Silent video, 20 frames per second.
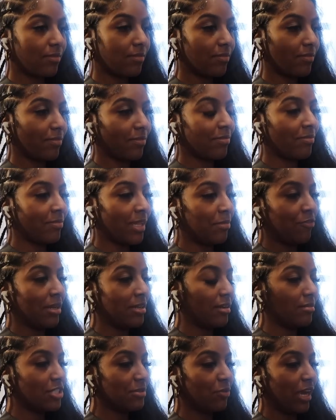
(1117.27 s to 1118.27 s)
Coast, feel
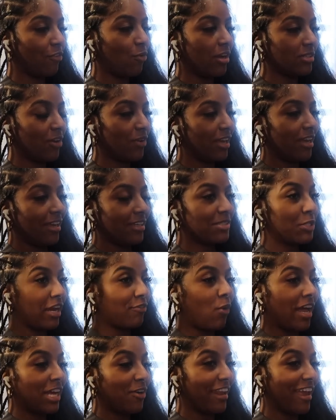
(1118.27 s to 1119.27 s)
uh-huh. Dirty
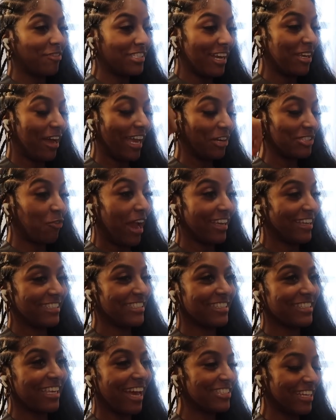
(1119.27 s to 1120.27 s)
South, dirty, dirty.
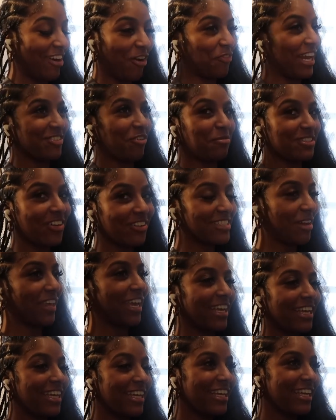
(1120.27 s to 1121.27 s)
Can y'all really
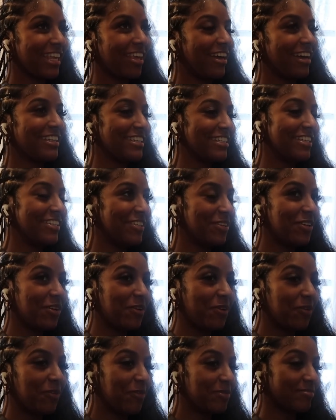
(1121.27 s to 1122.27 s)
feel me? I can feel the East
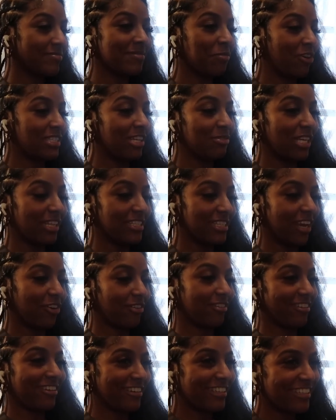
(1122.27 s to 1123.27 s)
Coast, feel
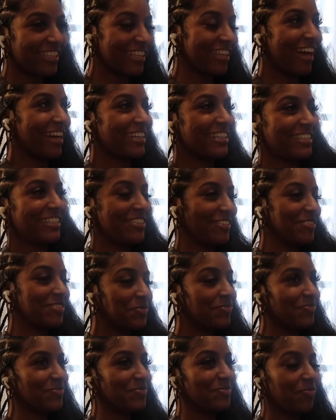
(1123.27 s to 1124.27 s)
West Coast,
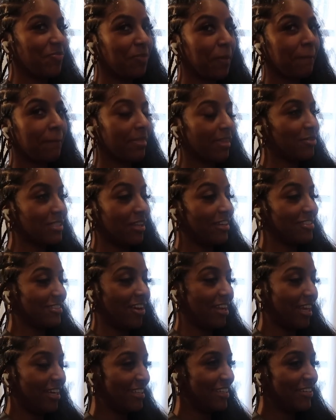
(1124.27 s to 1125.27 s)
feel
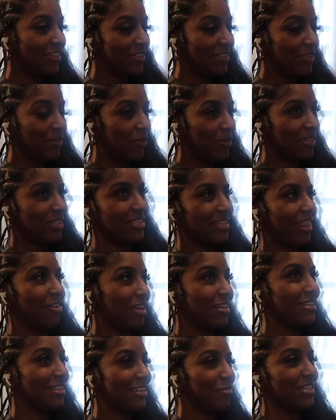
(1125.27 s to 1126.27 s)
boy,
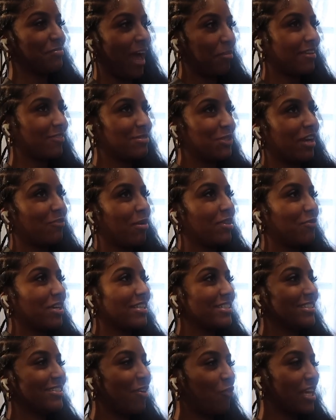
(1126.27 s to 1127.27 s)
I've been
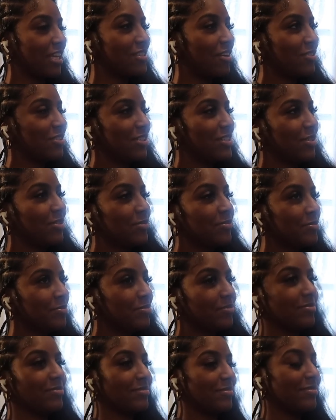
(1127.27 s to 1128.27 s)
watching you like
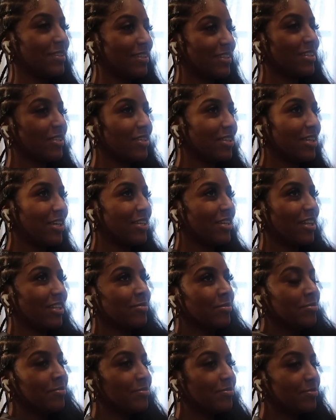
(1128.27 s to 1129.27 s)
the hawk in the
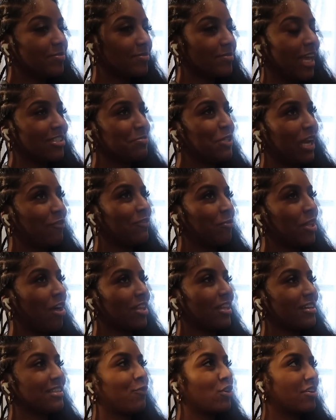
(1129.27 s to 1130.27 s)
sky. That fly,
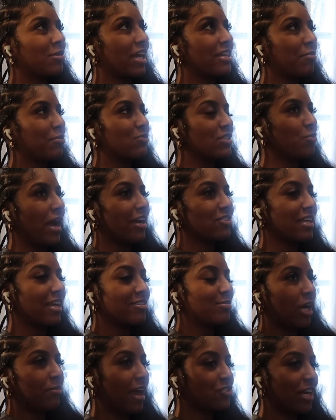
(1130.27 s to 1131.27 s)
you are
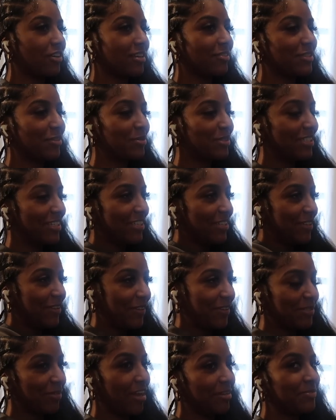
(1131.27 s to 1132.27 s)
my
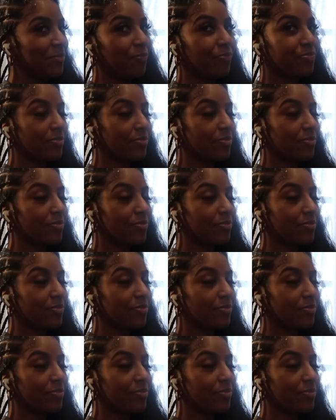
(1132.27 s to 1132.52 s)
prey. I